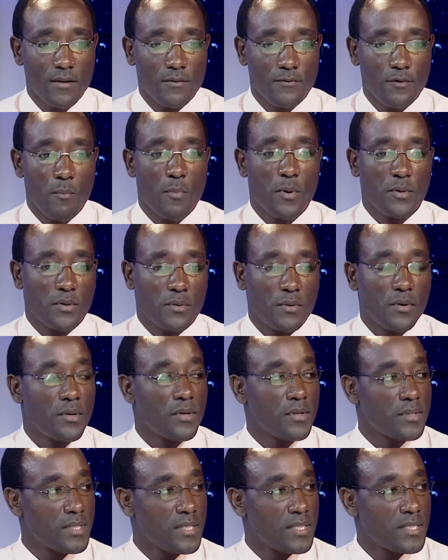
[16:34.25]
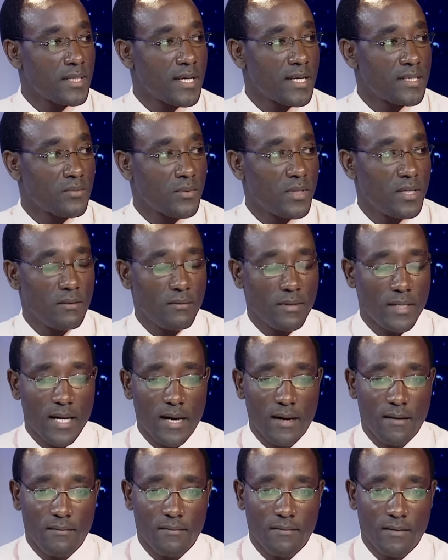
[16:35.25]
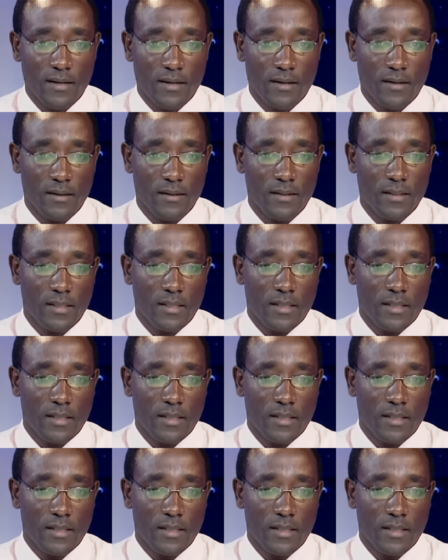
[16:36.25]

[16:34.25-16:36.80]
For podoconiosis as well, we have